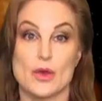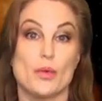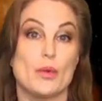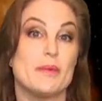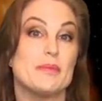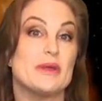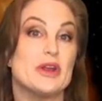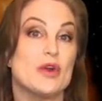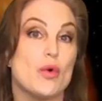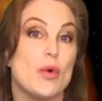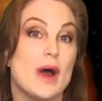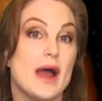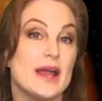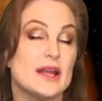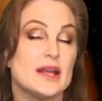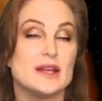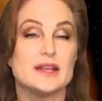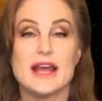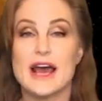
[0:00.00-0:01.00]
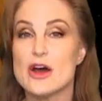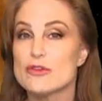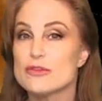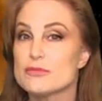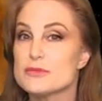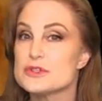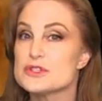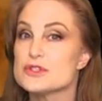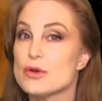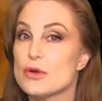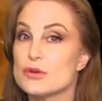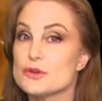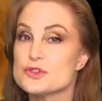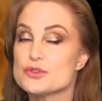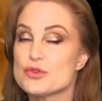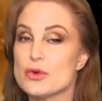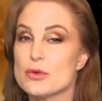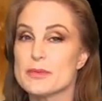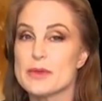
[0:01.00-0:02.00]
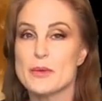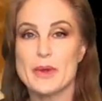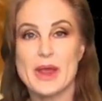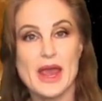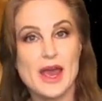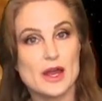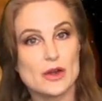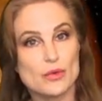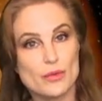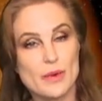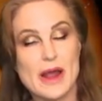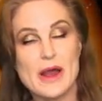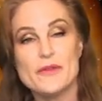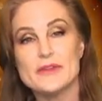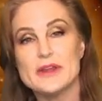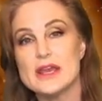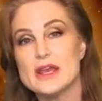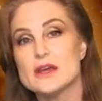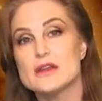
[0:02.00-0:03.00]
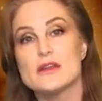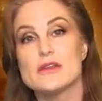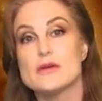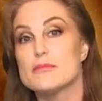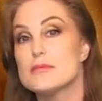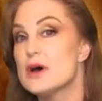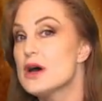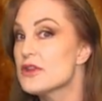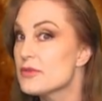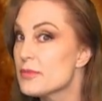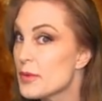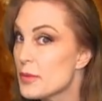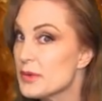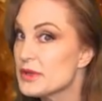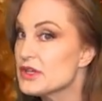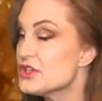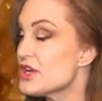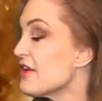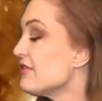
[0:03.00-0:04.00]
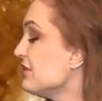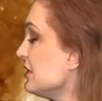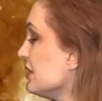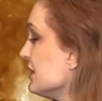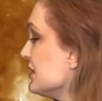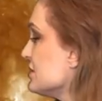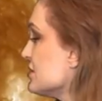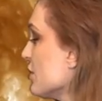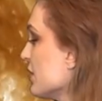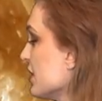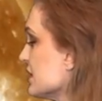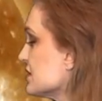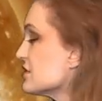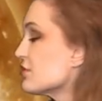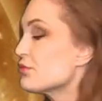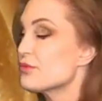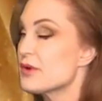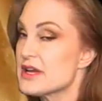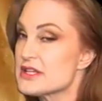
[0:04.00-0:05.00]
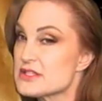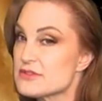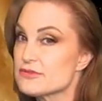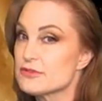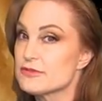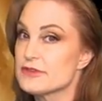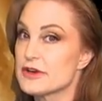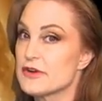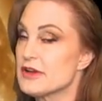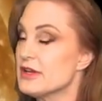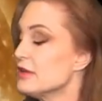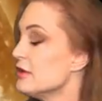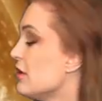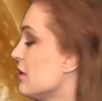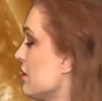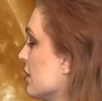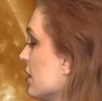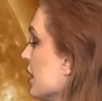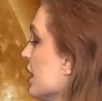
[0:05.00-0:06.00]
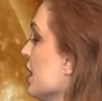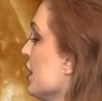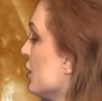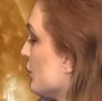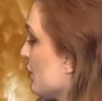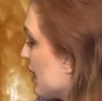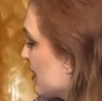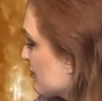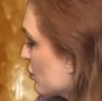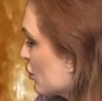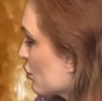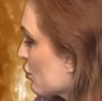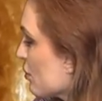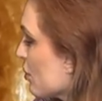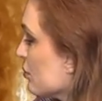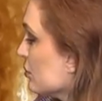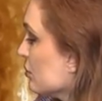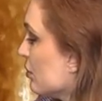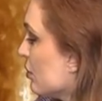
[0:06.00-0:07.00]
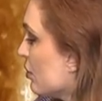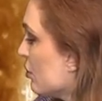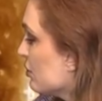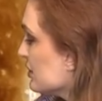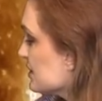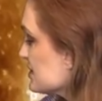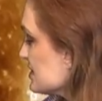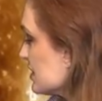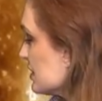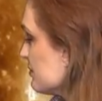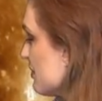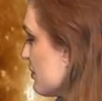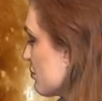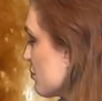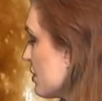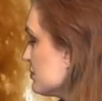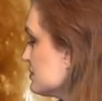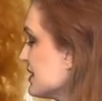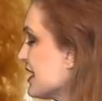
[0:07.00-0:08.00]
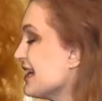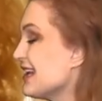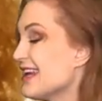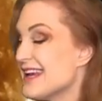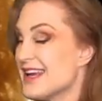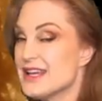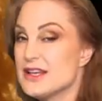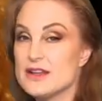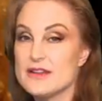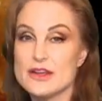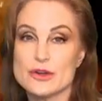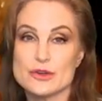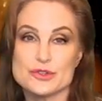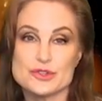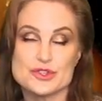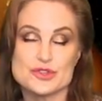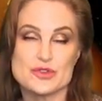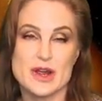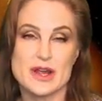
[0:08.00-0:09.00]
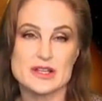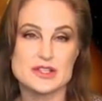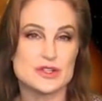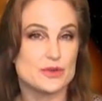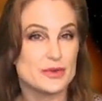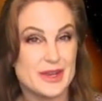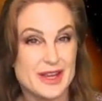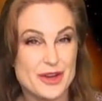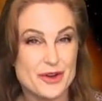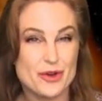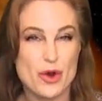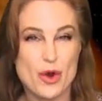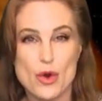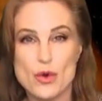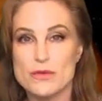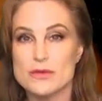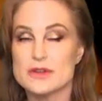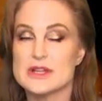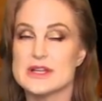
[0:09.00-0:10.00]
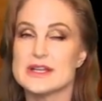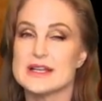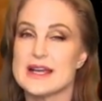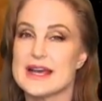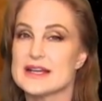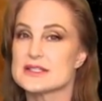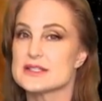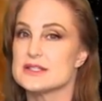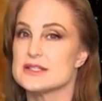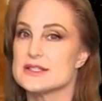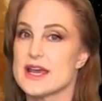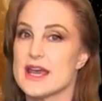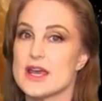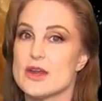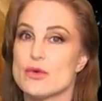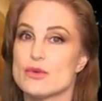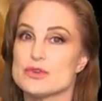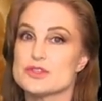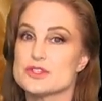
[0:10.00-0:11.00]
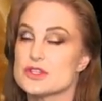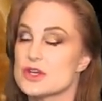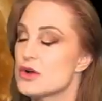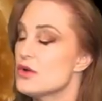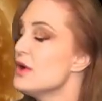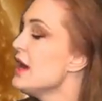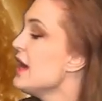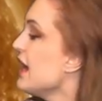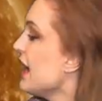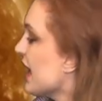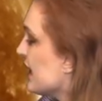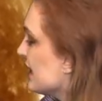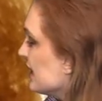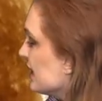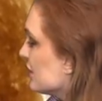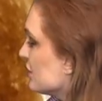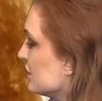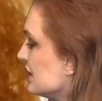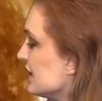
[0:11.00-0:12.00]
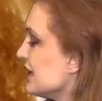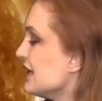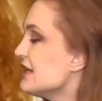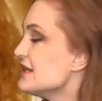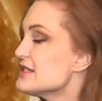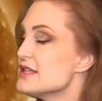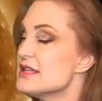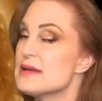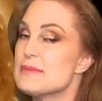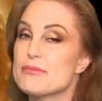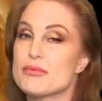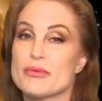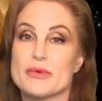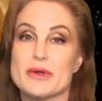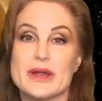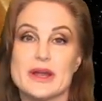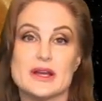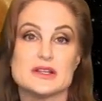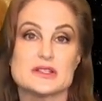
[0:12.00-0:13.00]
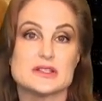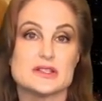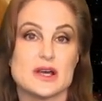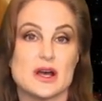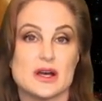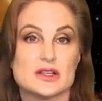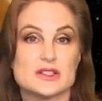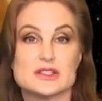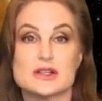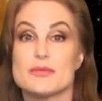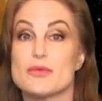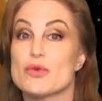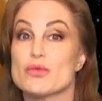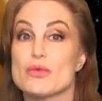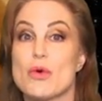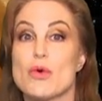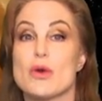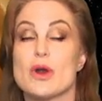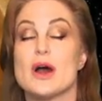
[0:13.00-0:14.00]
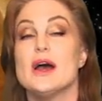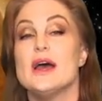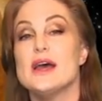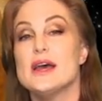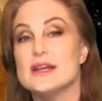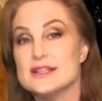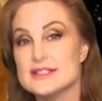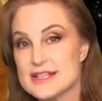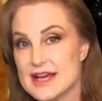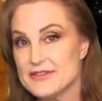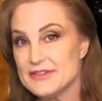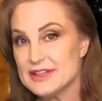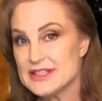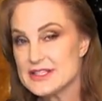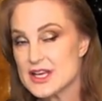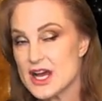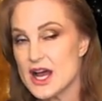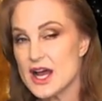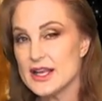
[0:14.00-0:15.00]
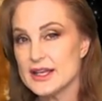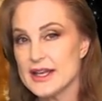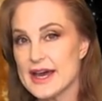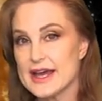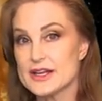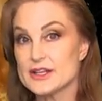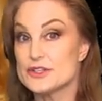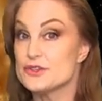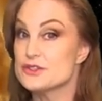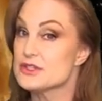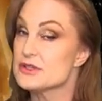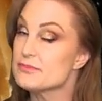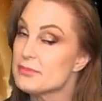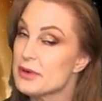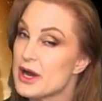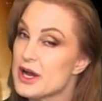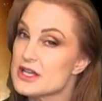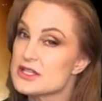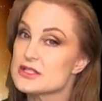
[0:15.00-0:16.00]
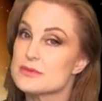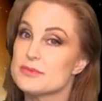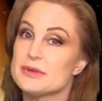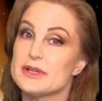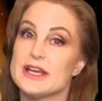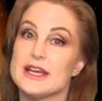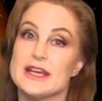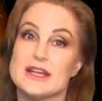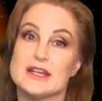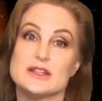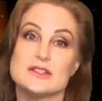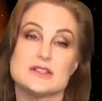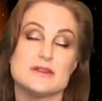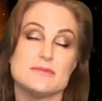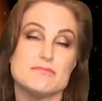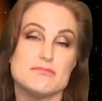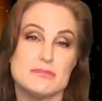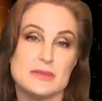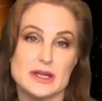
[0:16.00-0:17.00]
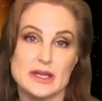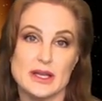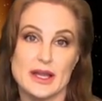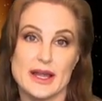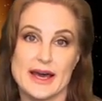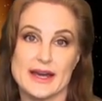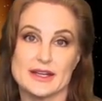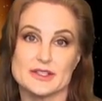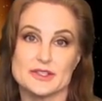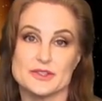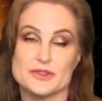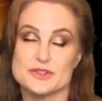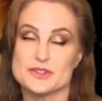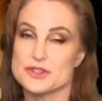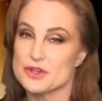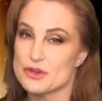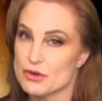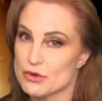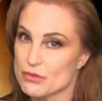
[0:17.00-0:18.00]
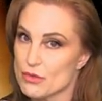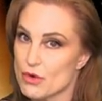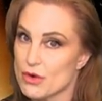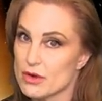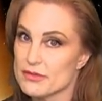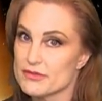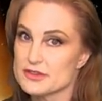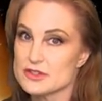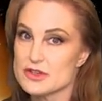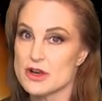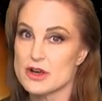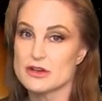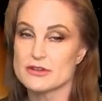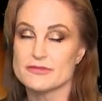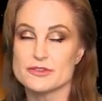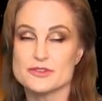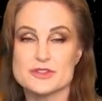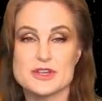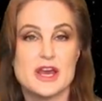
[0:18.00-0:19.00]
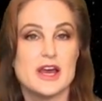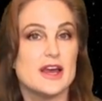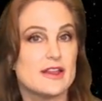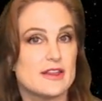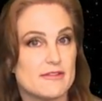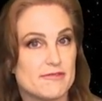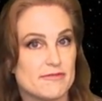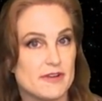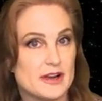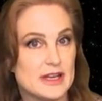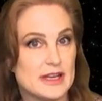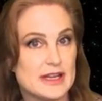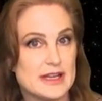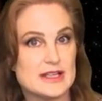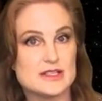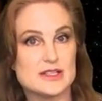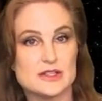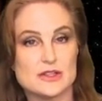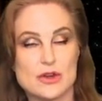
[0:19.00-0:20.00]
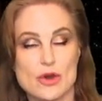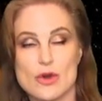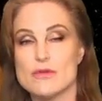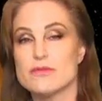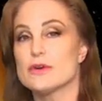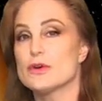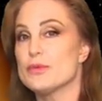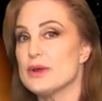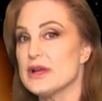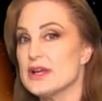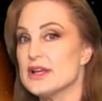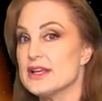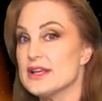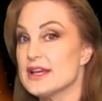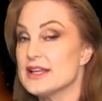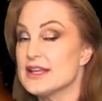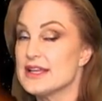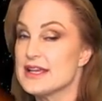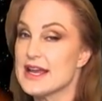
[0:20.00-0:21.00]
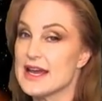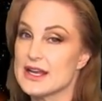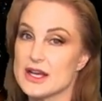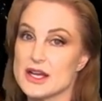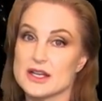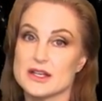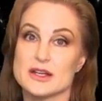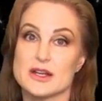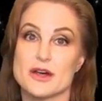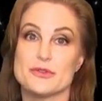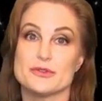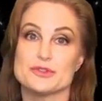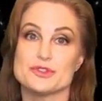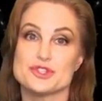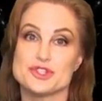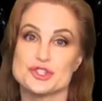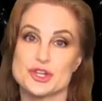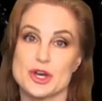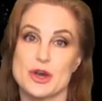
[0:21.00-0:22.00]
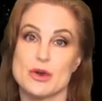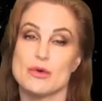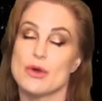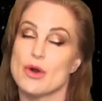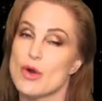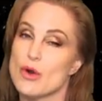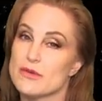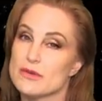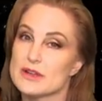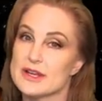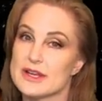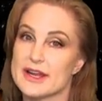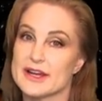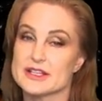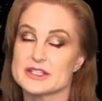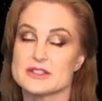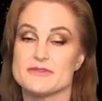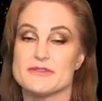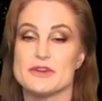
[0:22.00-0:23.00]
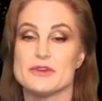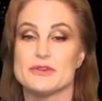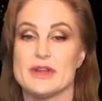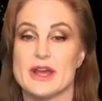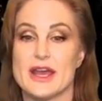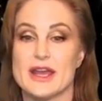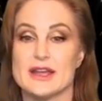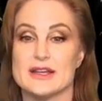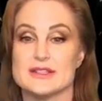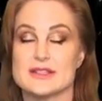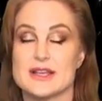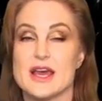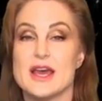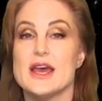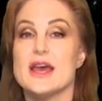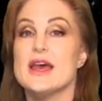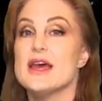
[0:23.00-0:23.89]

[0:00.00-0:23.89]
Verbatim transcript: We've been quieting down from a solar storm that we had around the end of the month, but we definitely don't get to rest for very long. We have a coronal hole that's going to be rotating into the Earth strike zone here over the next day or so, and it could easily bring us uh, some aurora, definitely to high latitudes and possibly into mid-latitudes. So your aurora photographers, the fun isn't over. We could get yet another show over the next few days.